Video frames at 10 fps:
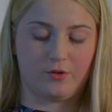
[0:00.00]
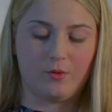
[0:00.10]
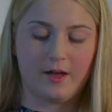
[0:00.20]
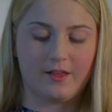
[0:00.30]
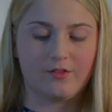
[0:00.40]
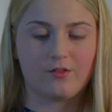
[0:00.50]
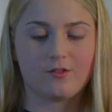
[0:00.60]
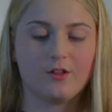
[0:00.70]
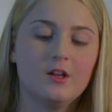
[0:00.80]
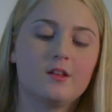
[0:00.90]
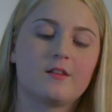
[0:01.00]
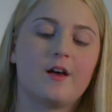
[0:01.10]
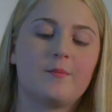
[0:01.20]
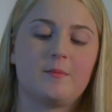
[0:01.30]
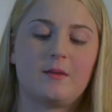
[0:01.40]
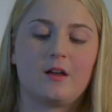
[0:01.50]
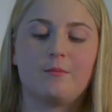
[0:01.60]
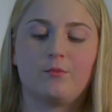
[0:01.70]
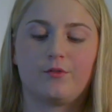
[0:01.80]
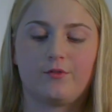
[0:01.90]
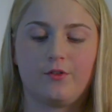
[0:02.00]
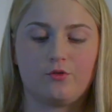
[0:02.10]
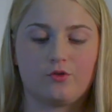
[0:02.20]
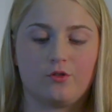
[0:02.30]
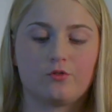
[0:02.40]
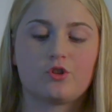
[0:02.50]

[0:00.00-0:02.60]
request, to help me become more social.